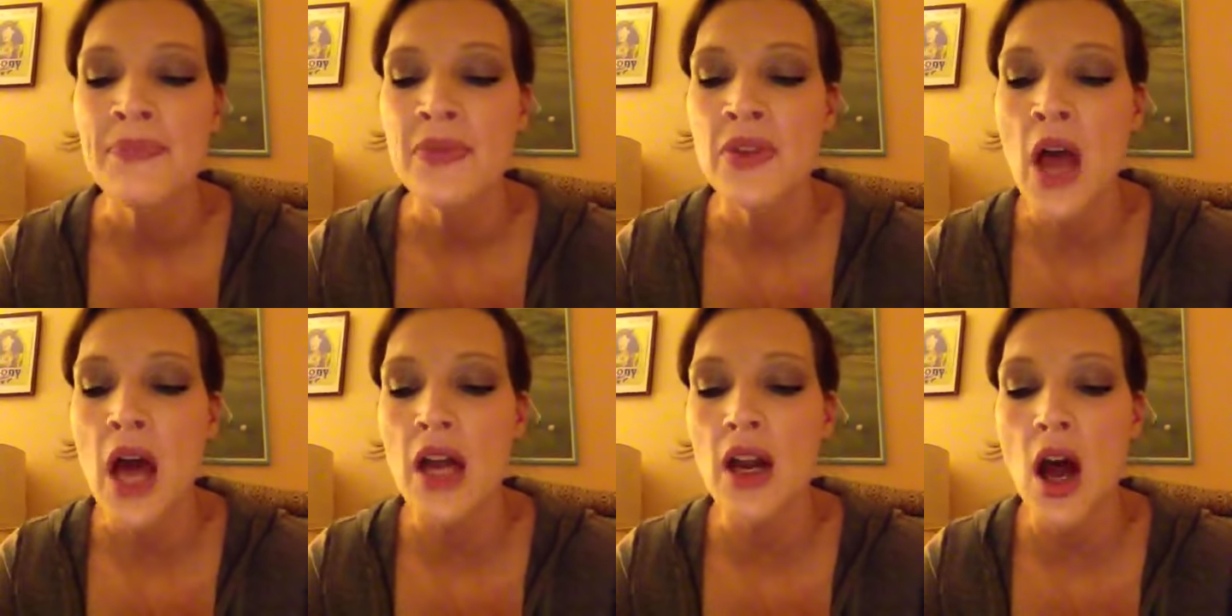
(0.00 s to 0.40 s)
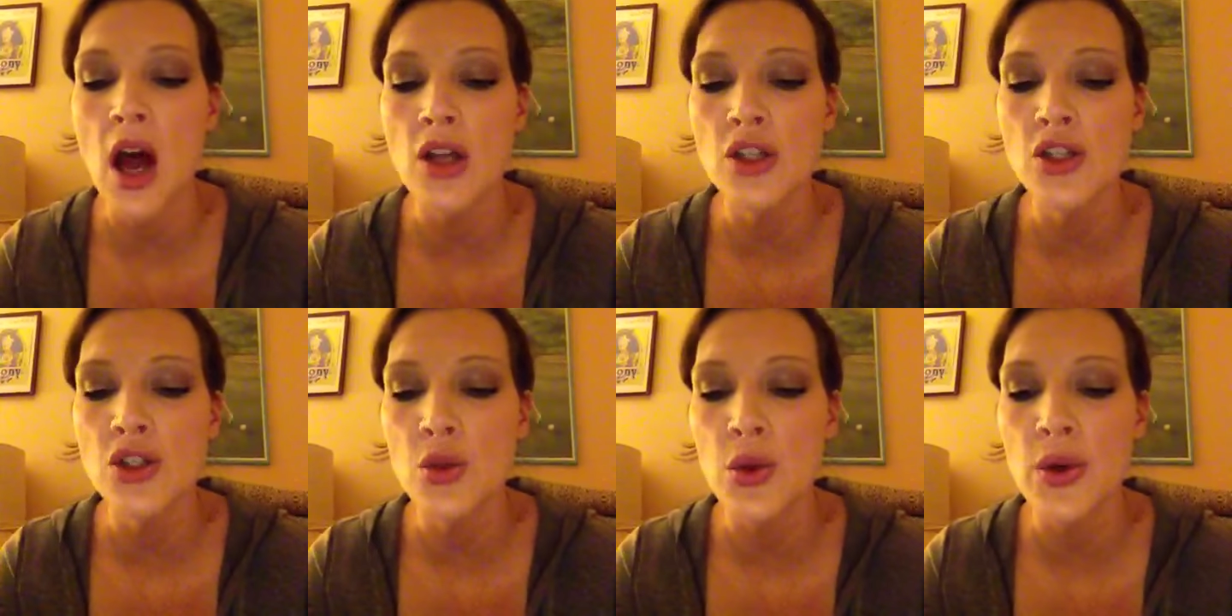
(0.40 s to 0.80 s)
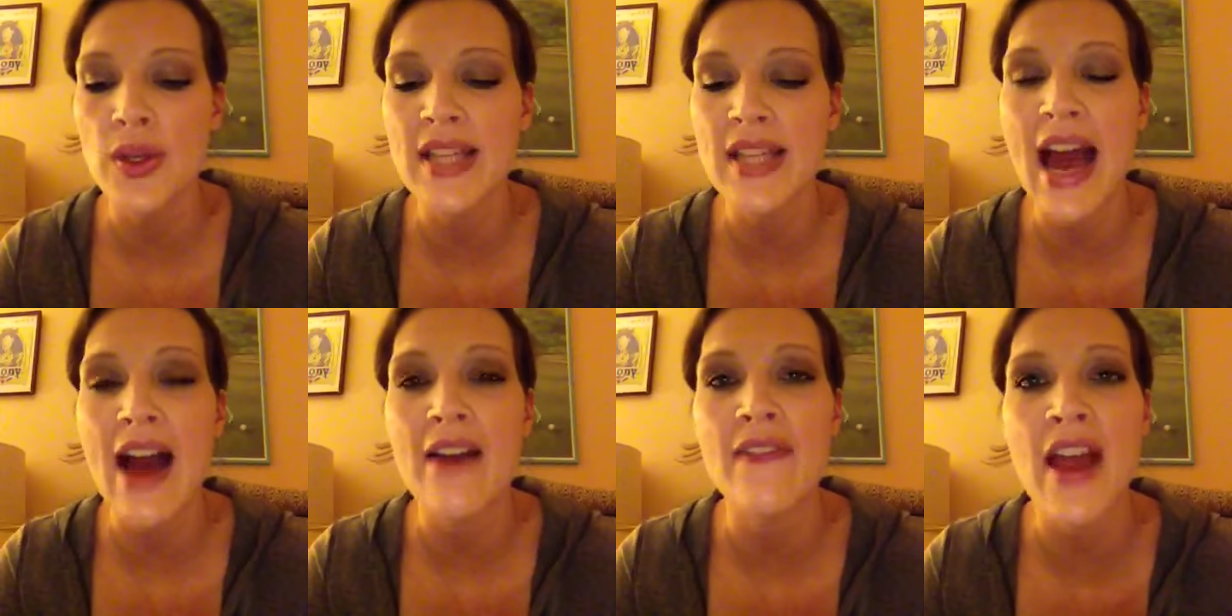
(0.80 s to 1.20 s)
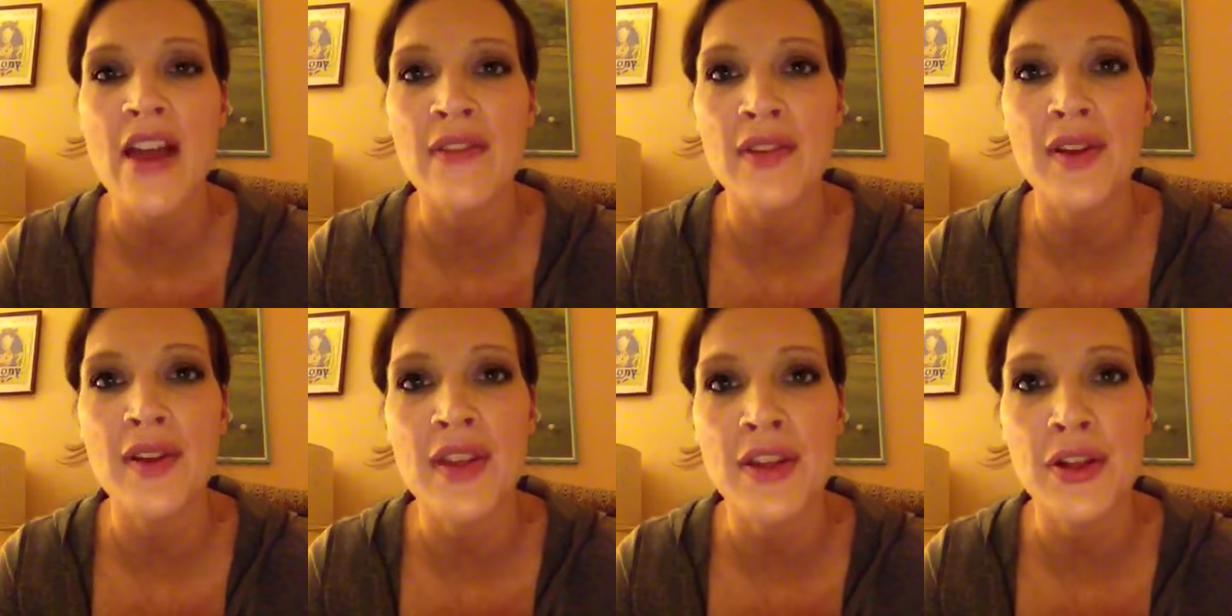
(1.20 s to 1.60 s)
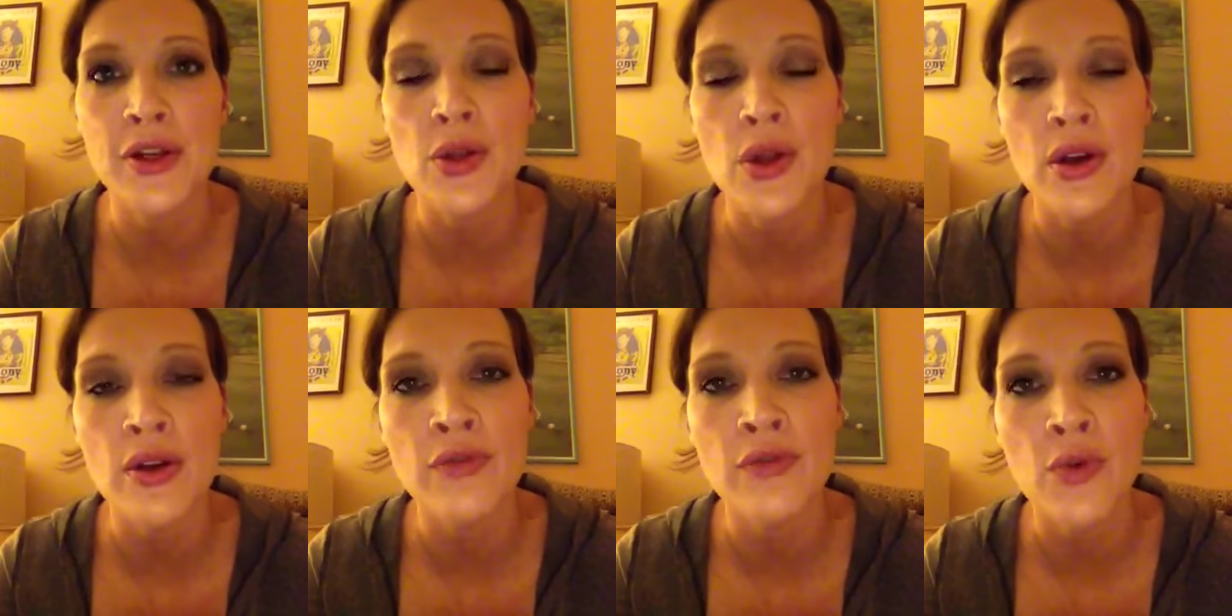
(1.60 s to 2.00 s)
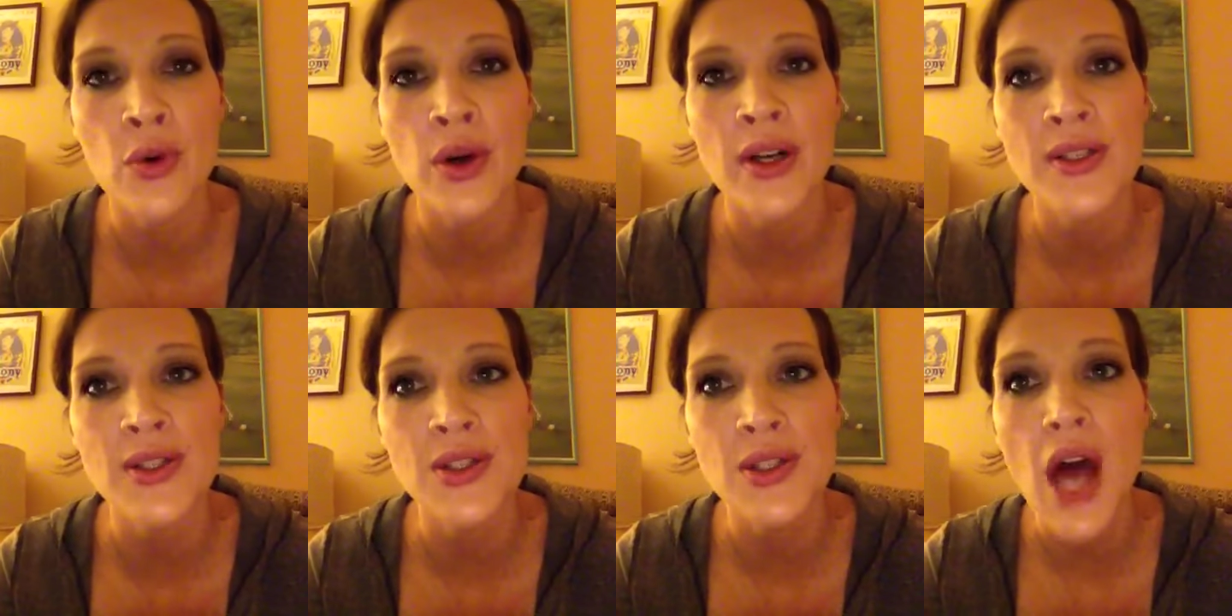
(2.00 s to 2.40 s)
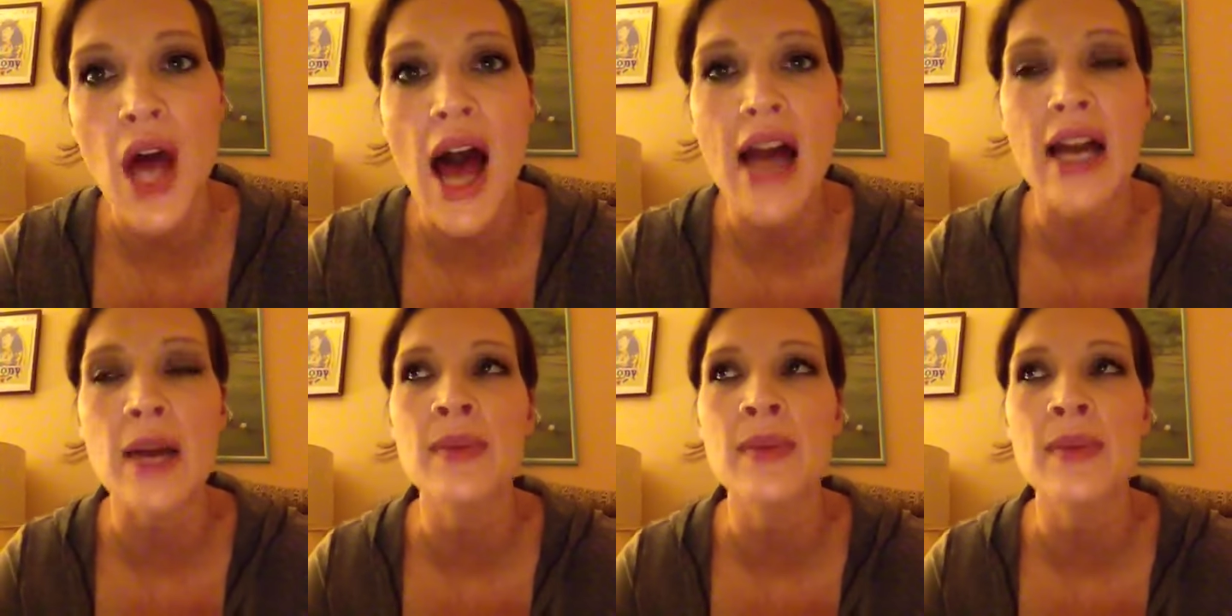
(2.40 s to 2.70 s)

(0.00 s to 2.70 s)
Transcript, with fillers: Not all stores have everything you're looking for in stock.